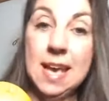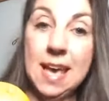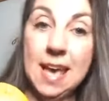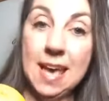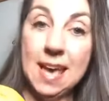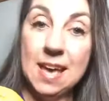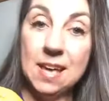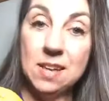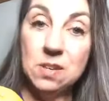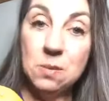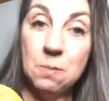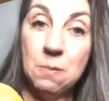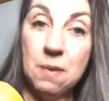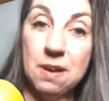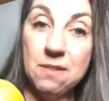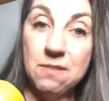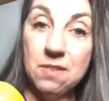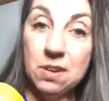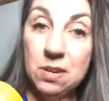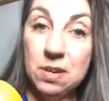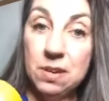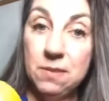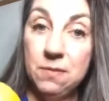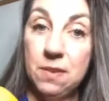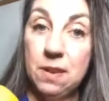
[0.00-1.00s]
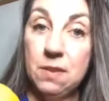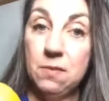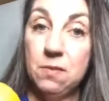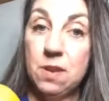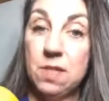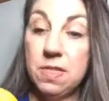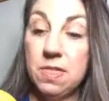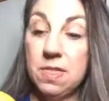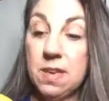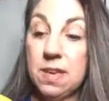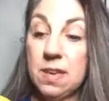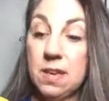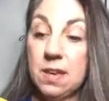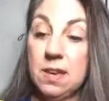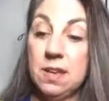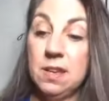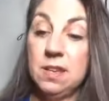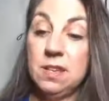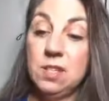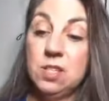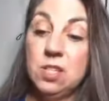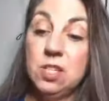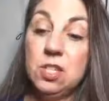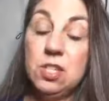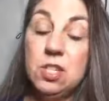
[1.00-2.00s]
And my very favorite thing
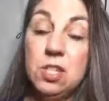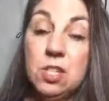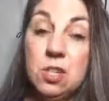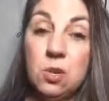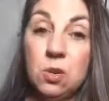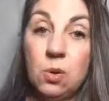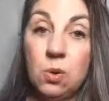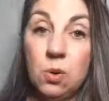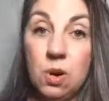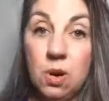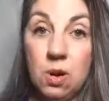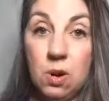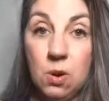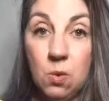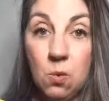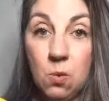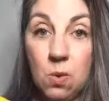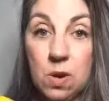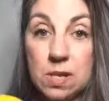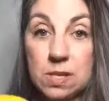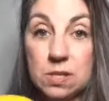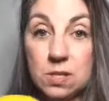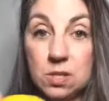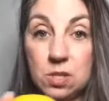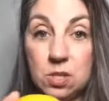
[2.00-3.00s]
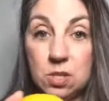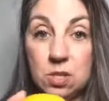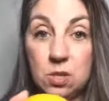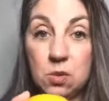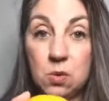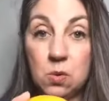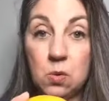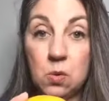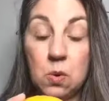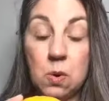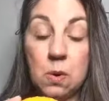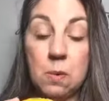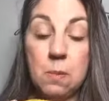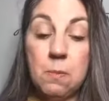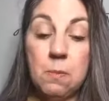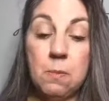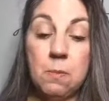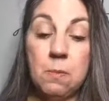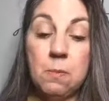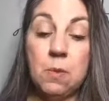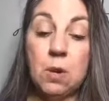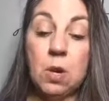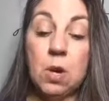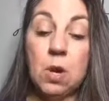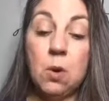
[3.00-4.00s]
to do was to
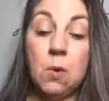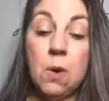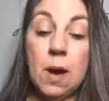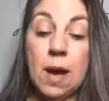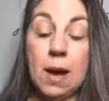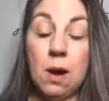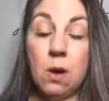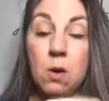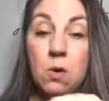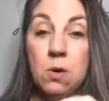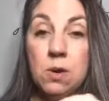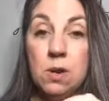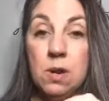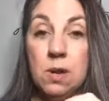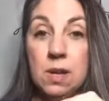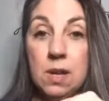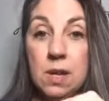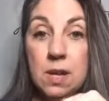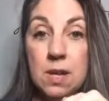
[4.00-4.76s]
go out